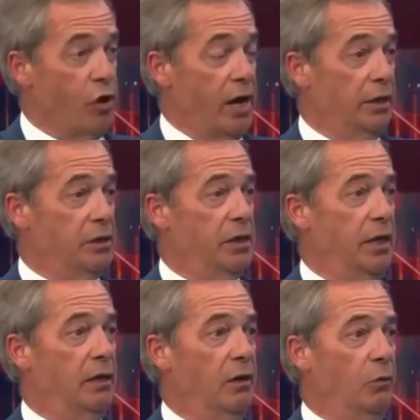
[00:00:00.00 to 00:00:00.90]
Australians
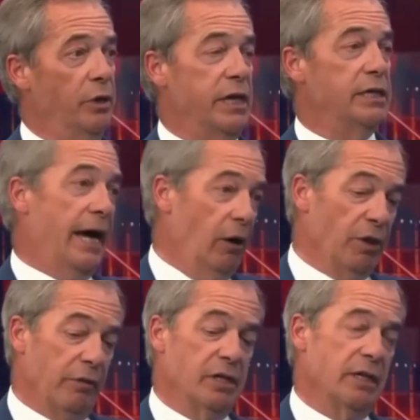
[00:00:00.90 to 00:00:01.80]
did. We say to hell
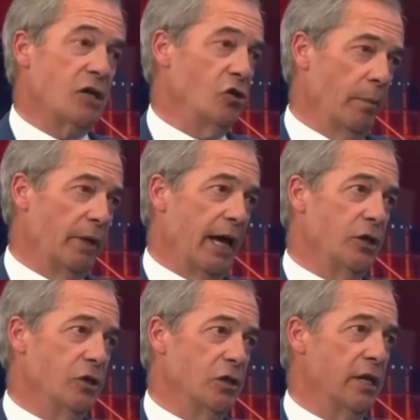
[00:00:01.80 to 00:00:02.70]
with our international
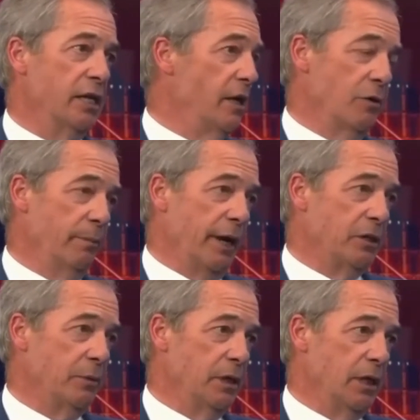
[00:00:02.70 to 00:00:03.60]
obligations. They towed them
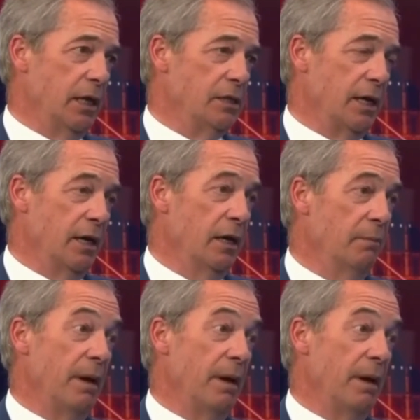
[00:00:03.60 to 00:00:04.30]
back to Indonesia.